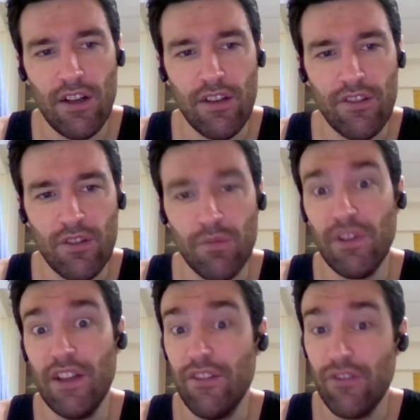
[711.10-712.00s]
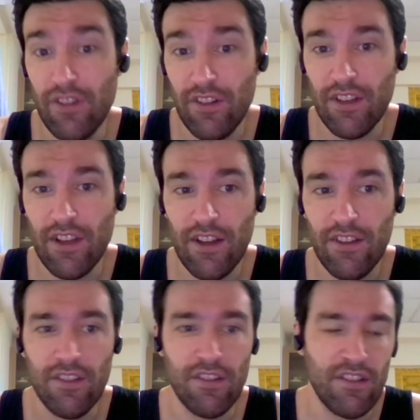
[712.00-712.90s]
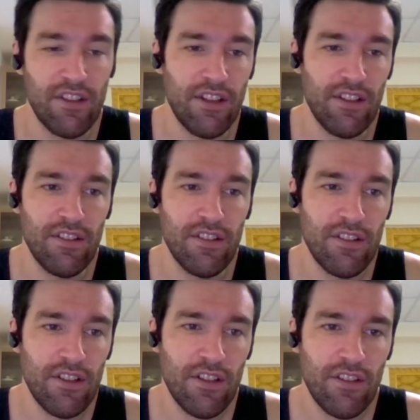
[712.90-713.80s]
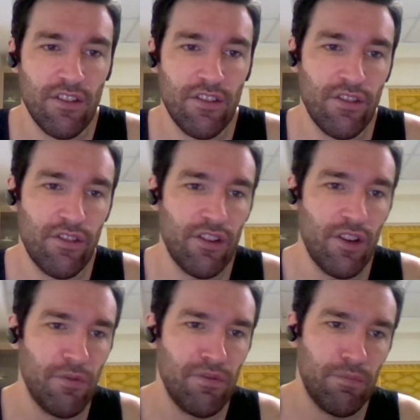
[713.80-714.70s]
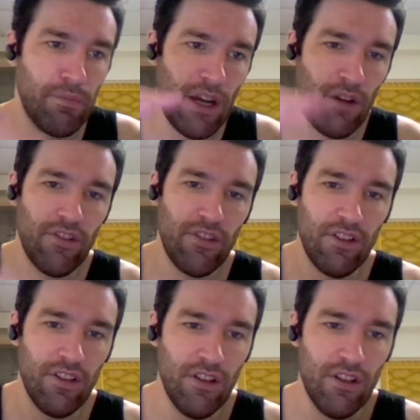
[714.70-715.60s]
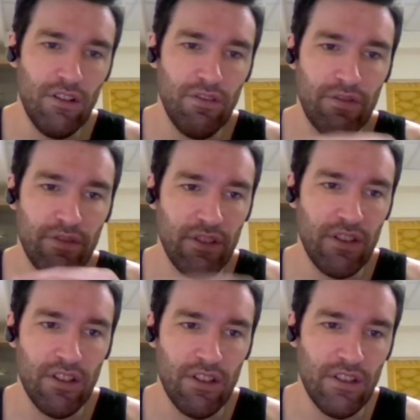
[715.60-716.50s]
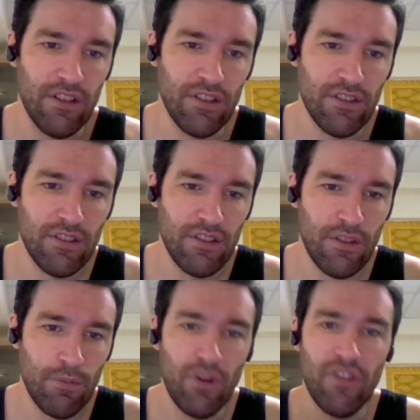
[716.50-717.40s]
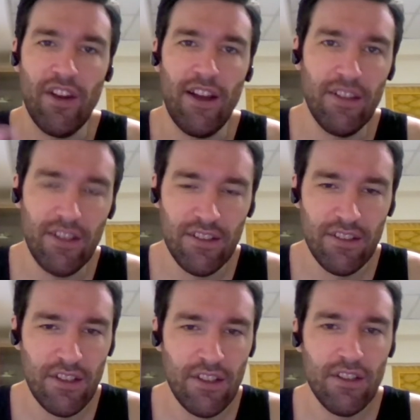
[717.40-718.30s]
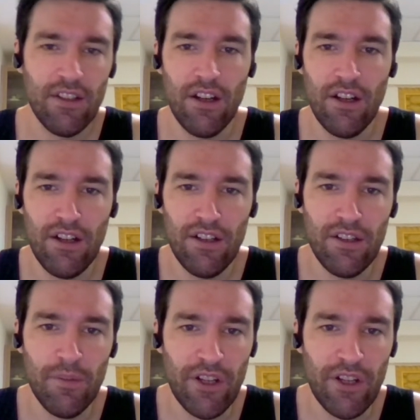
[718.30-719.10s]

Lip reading: certain pleasantries, I guess, and just a certain amount of personality in my